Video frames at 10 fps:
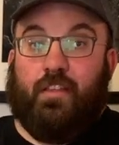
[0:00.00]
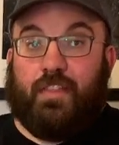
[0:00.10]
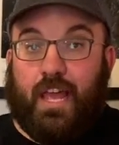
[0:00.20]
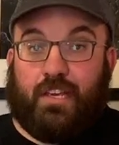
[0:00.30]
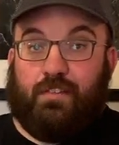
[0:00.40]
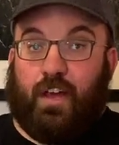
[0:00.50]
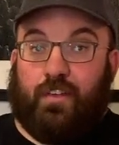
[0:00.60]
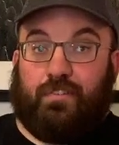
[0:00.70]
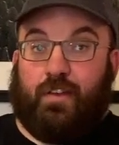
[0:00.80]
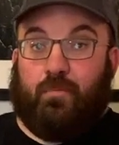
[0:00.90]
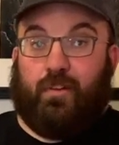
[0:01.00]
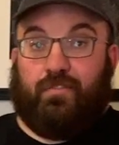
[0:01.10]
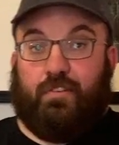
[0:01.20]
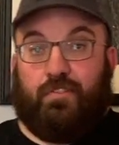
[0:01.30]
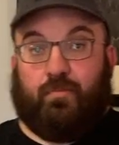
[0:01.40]
Thank you guys very
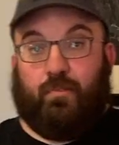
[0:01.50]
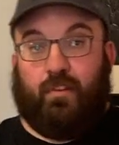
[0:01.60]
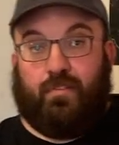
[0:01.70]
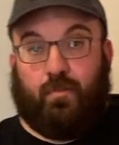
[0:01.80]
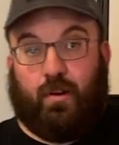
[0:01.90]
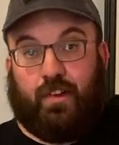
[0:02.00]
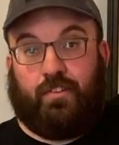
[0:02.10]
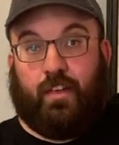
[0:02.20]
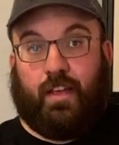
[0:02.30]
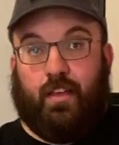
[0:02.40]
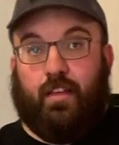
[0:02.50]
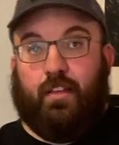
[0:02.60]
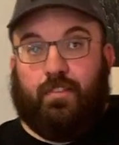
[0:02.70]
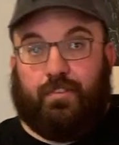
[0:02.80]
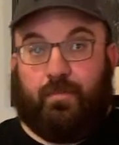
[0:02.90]
much for your support, for watching.
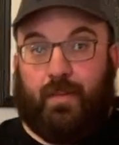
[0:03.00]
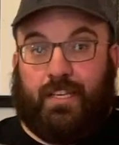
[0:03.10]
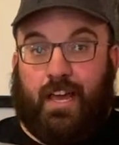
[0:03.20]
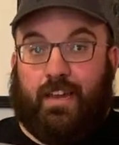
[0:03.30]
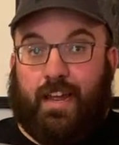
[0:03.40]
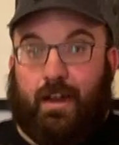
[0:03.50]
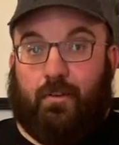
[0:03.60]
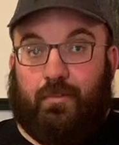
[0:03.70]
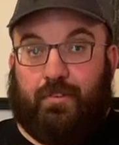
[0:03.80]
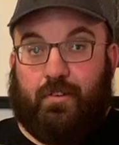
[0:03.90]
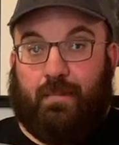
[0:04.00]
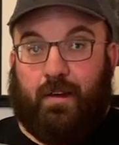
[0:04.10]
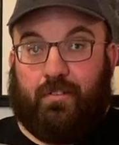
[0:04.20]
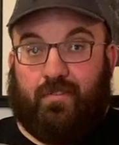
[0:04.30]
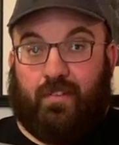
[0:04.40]
This has been Kent Howard with Green
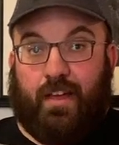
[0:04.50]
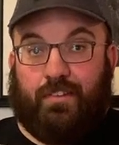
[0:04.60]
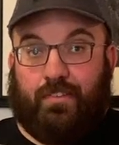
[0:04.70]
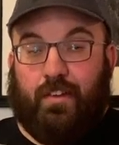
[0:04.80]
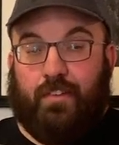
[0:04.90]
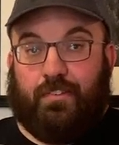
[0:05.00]
Mountain Defense.